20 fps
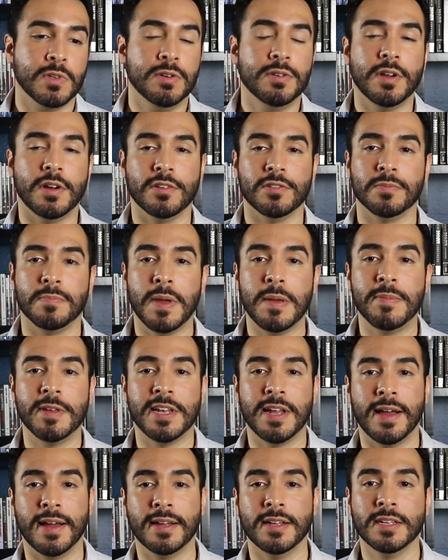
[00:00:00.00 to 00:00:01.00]
who knows? Maybe
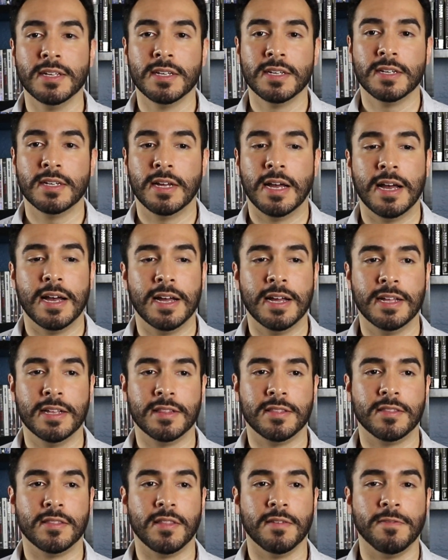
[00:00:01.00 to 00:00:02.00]
not.
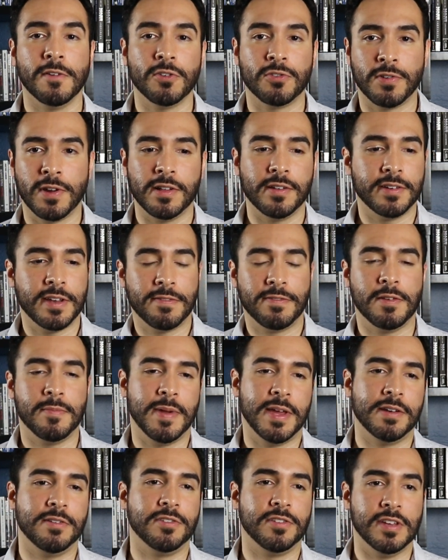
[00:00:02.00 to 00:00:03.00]
The first trailer
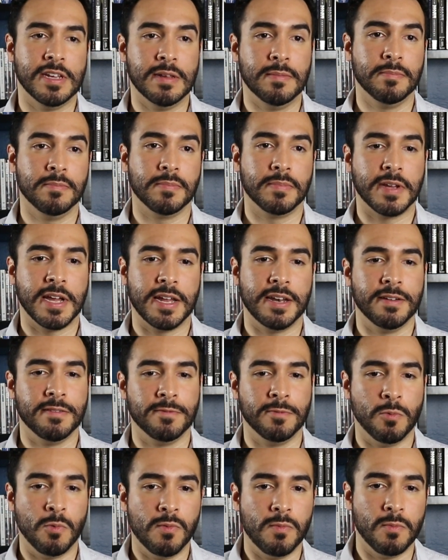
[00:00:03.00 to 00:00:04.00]
definitely made her seem kind
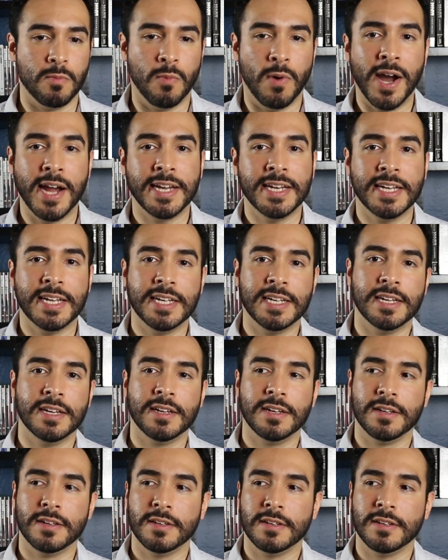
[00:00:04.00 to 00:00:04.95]
of whiny.